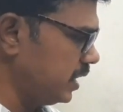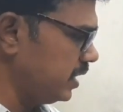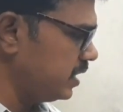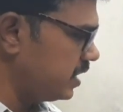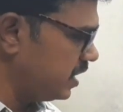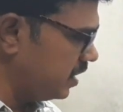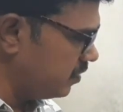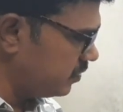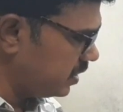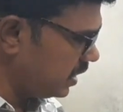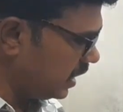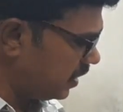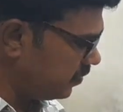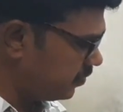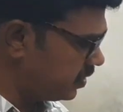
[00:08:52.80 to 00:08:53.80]
Even
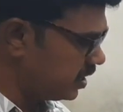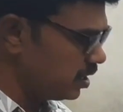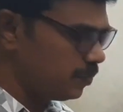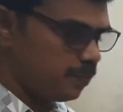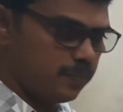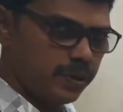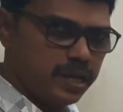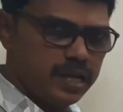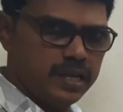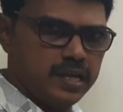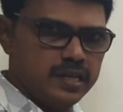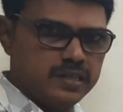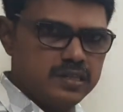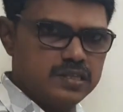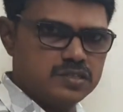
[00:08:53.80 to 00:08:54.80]
after
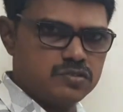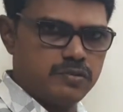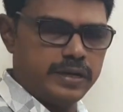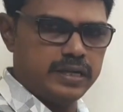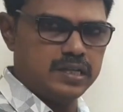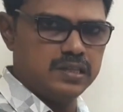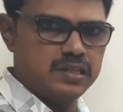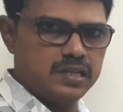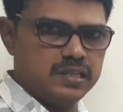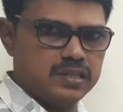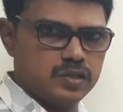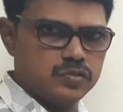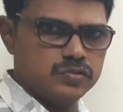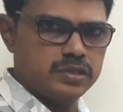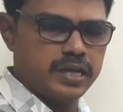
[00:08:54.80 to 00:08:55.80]
paying this
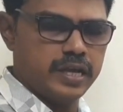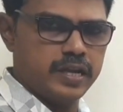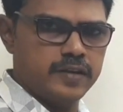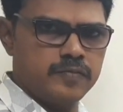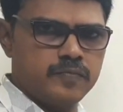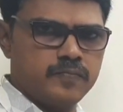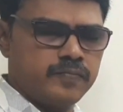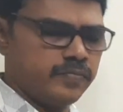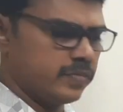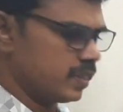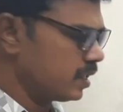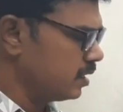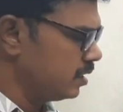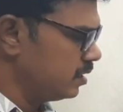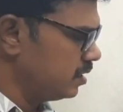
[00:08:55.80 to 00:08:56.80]
23,000,
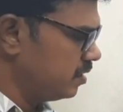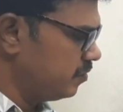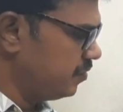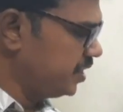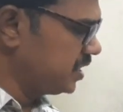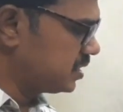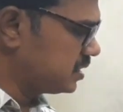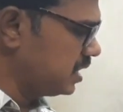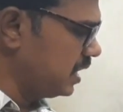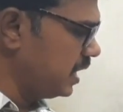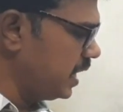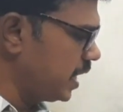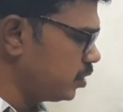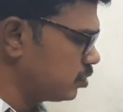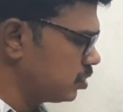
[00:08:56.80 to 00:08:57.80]
we still
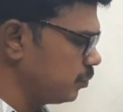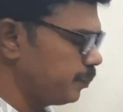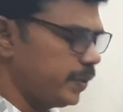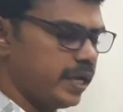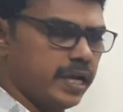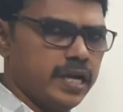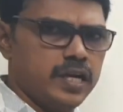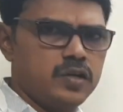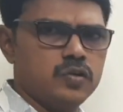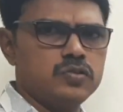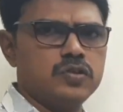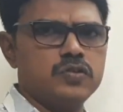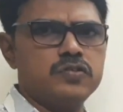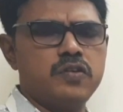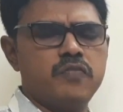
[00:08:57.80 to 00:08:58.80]
have to pay
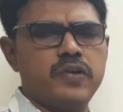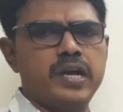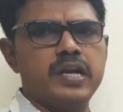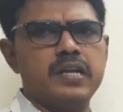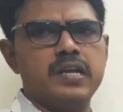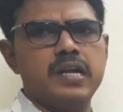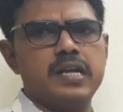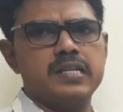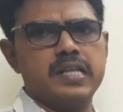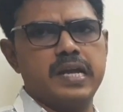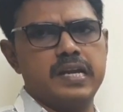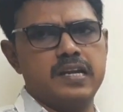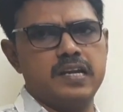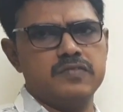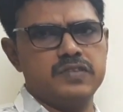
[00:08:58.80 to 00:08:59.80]
2,500 at the
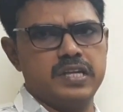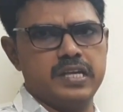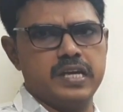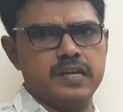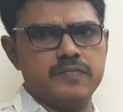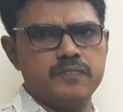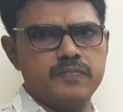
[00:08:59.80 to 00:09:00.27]
end of the year.